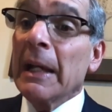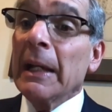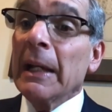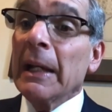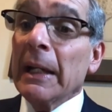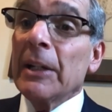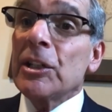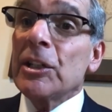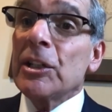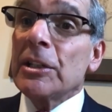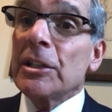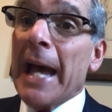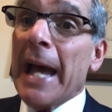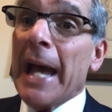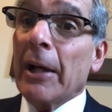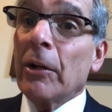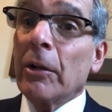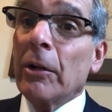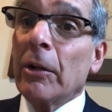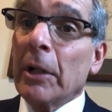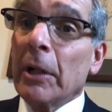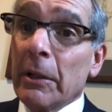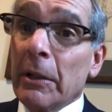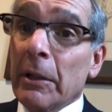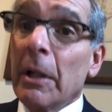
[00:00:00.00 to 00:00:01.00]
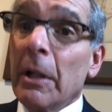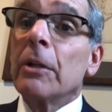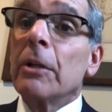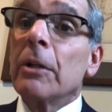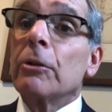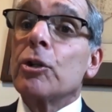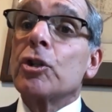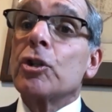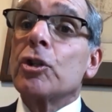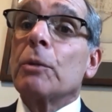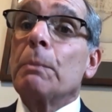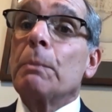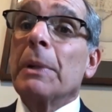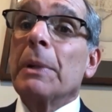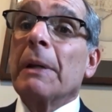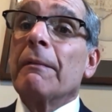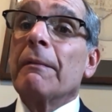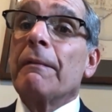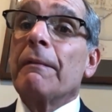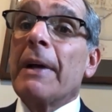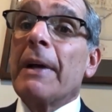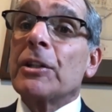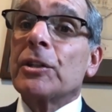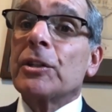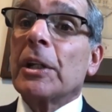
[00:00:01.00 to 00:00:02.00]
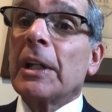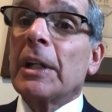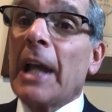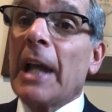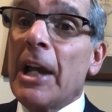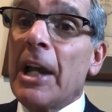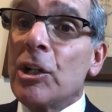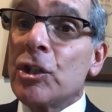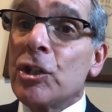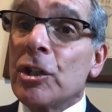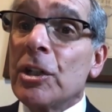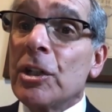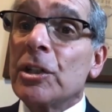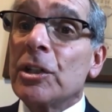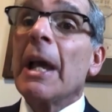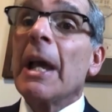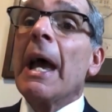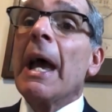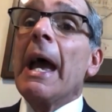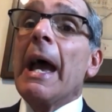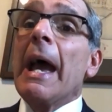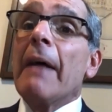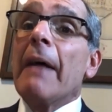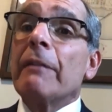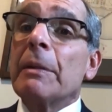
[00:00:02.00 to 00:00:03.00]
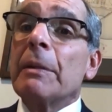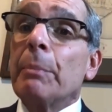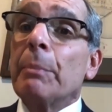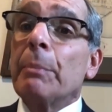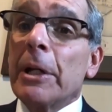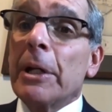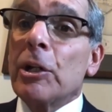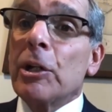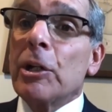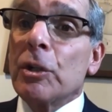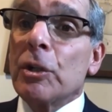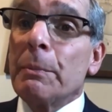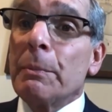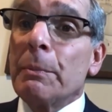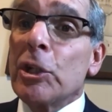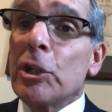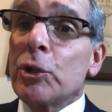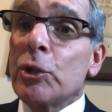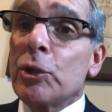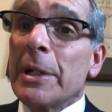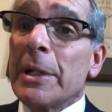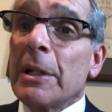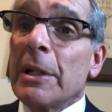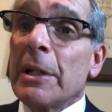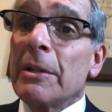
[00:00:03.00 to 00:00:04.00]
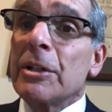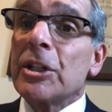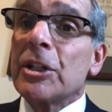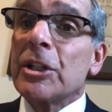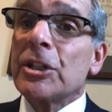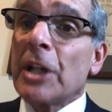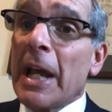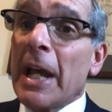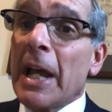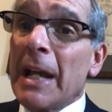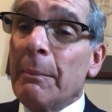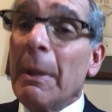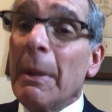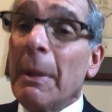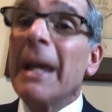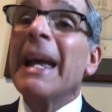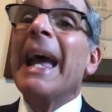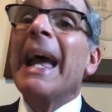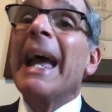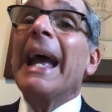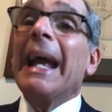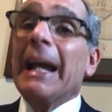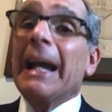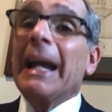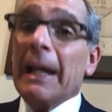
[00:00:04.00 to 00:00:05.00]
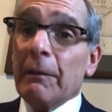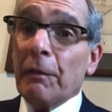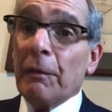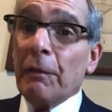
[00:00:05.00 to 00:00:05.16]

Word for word: It's not good. There should be investigations. Everybody should be treated the same and